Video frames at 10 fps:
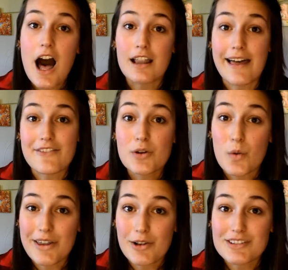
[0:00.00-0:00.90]
11
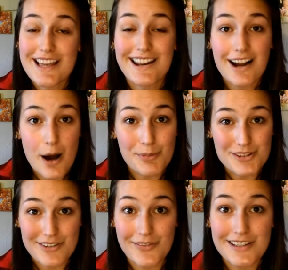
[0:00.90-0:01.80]
oils, and a couple
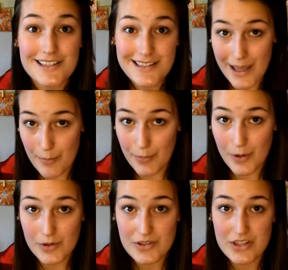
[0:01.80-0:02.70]
different
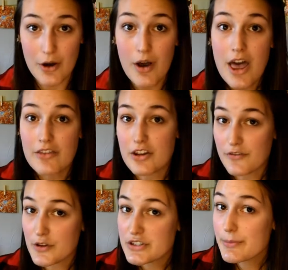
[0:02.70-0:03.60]
samples. So the
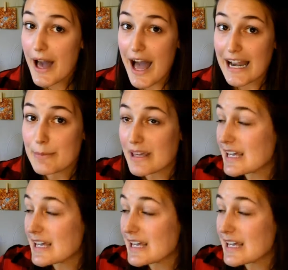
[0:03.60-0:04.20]
diffuser behind